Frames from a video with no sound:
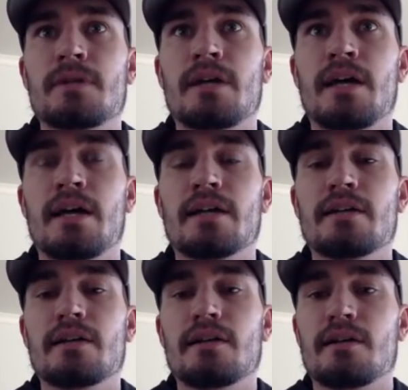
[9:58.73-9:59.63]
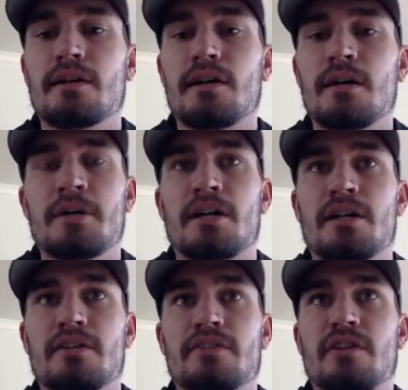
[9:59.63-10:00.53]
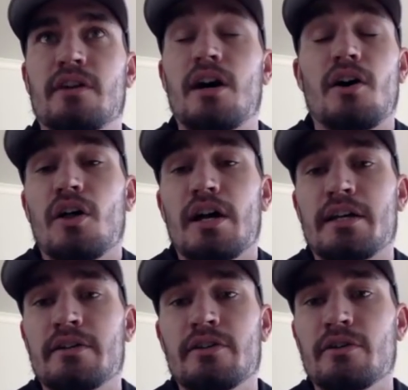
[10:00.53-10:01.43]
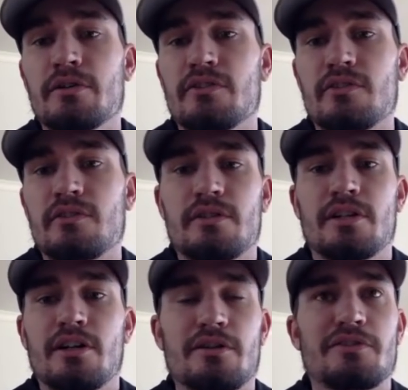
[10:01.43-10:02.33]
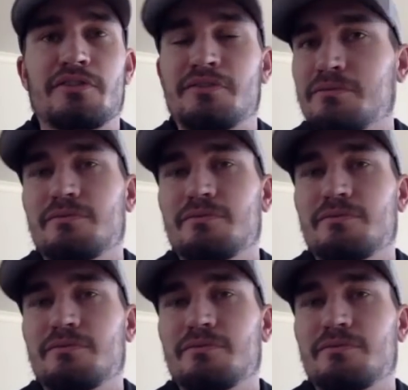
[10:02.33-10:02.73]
And I'm not going to all I can do is, you know, it's